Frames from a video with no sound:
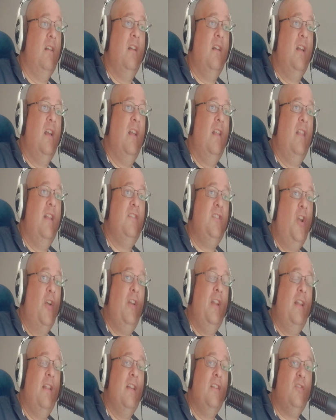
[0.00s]
there's
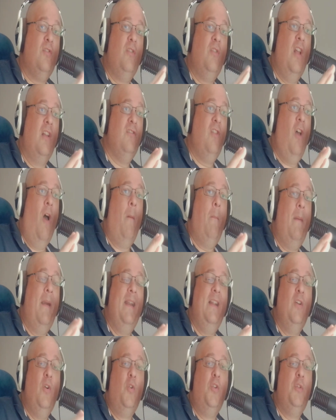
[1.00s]
not
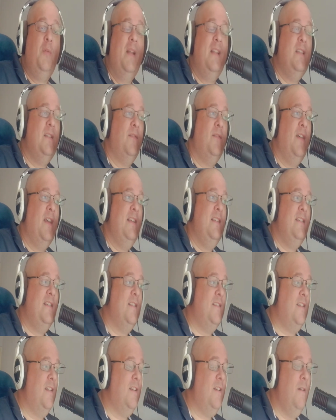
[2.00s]
many audio
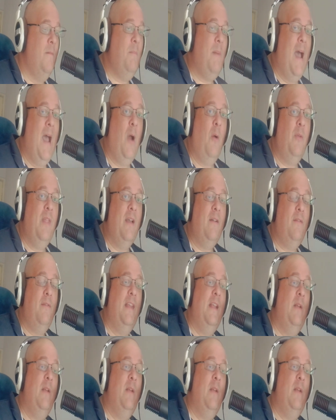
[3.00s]
interfaces that can power that thing